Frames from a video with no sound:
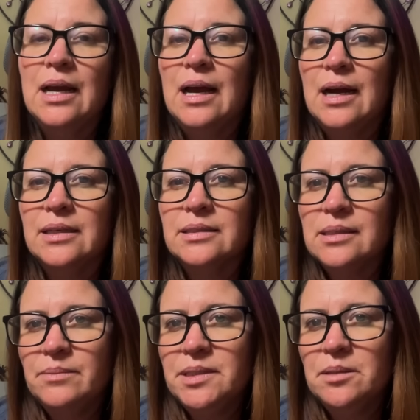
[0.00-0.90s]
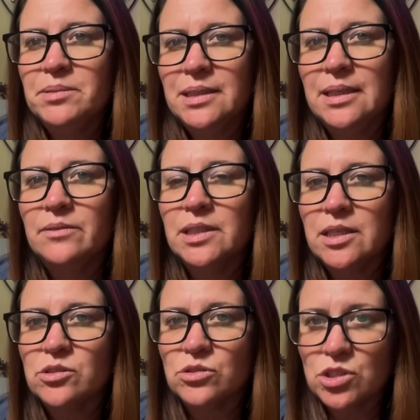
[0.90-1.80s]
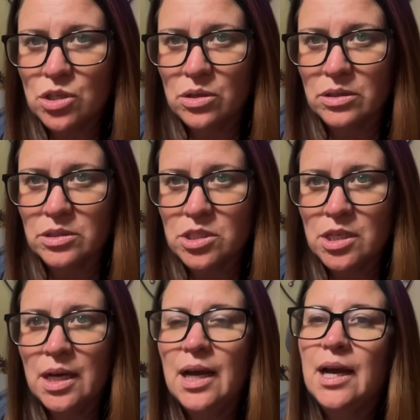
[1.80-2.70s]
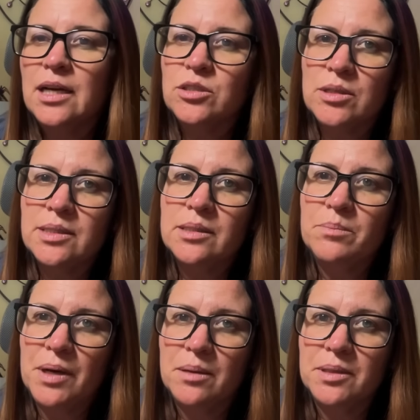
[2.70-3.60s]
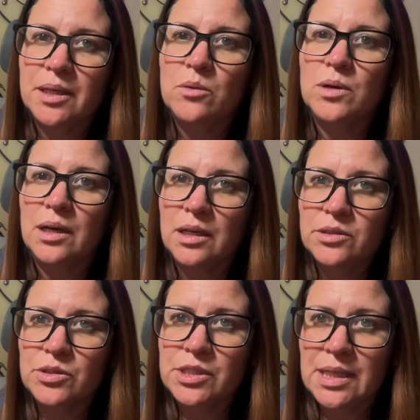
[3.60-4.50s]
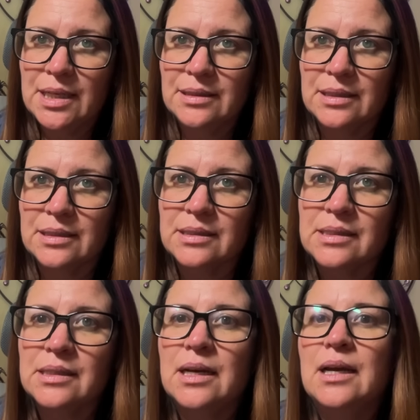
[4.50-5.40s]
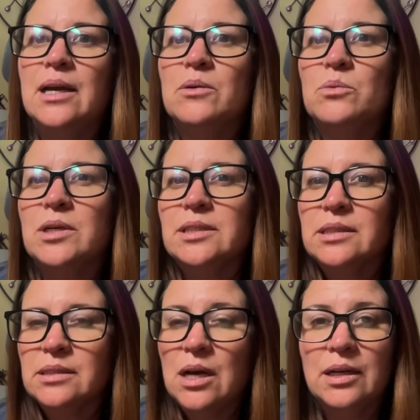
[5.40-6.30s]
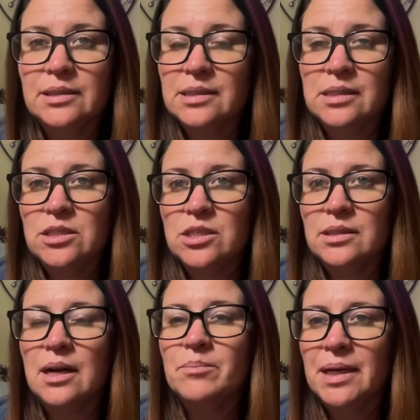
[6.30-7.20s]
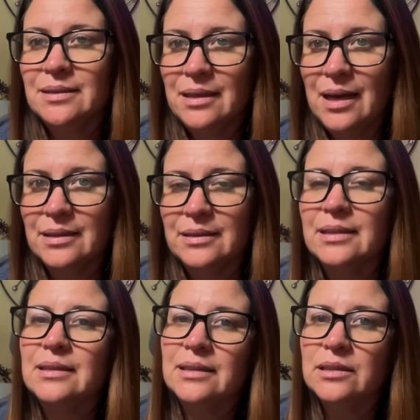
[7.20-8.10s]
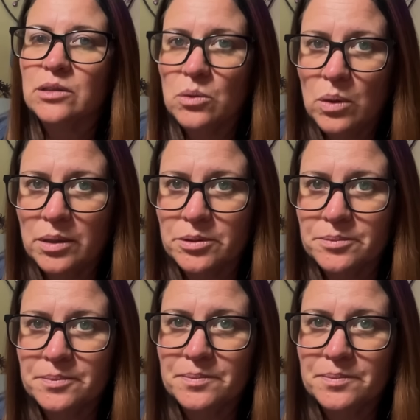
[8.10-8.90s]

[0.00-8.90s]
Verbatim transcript: I accepted a plea of a lesser charge. I trust the public will understand this was not a decision that I made lightly. End quote.